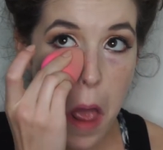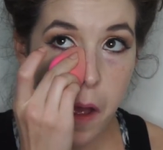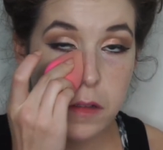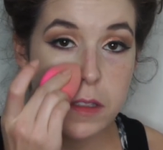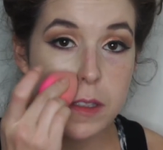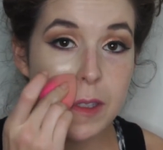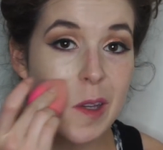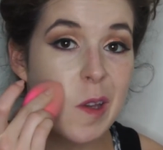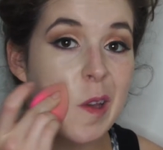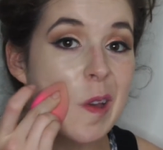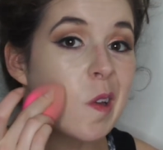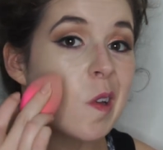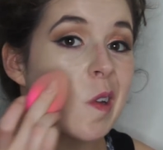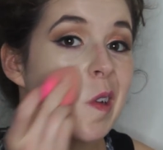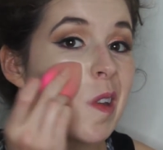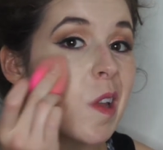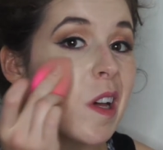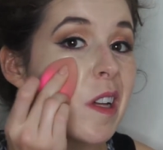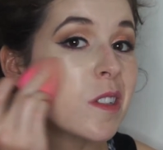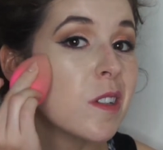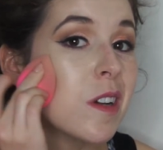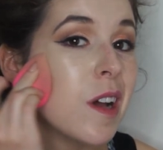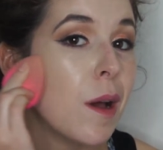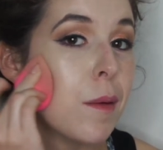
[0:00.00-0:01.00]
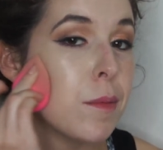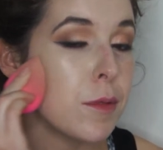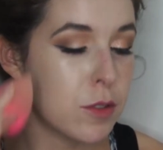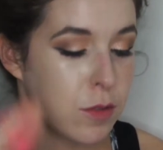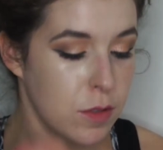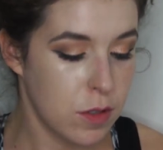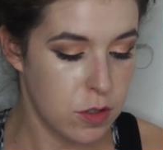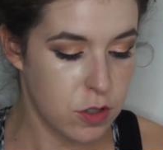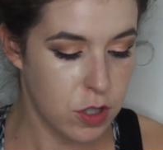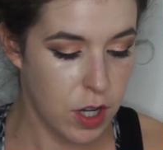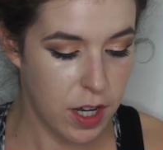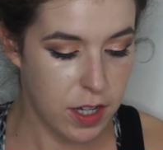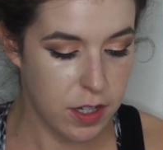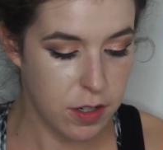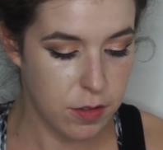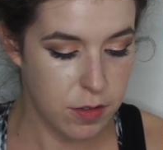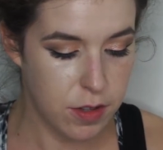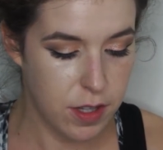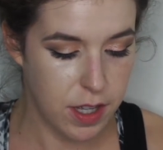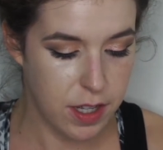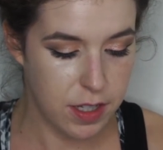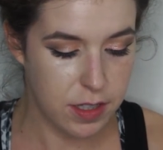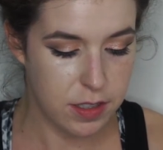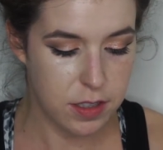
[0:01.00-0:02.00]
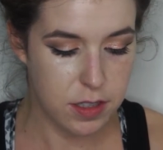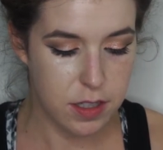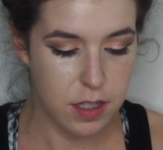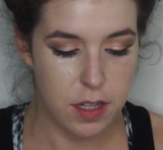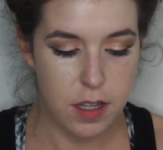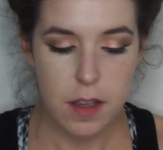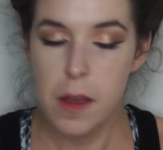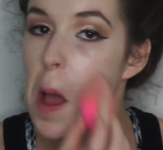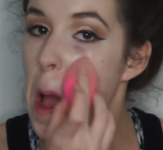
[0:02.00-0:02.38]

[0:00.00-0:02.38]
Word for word: See, that's what happens when you try new things.